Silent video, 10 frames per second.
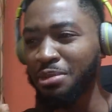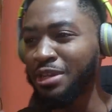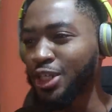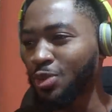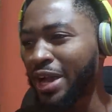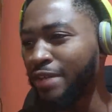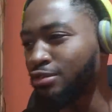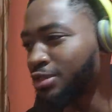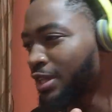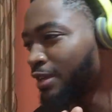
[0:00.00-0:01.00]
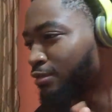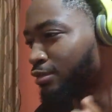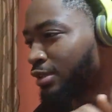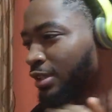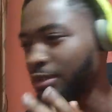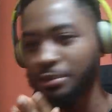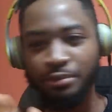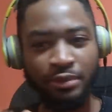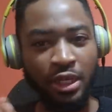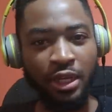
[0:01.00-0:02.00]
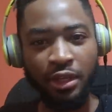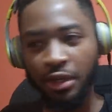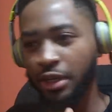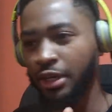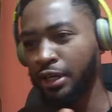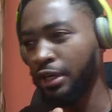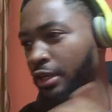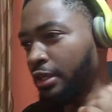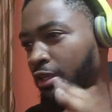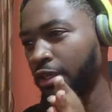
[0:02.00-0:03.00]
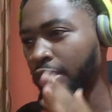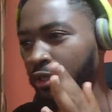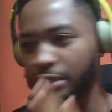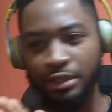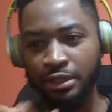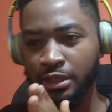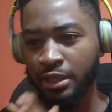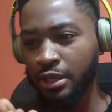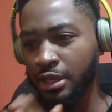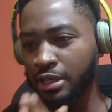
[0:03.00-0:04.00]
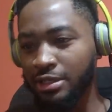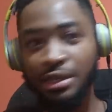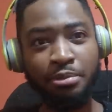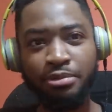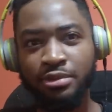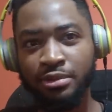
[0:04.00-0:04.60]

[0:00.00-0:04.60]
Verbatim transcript: Maybe that's why I won't, I won't um, uh, uh, uh, sleep.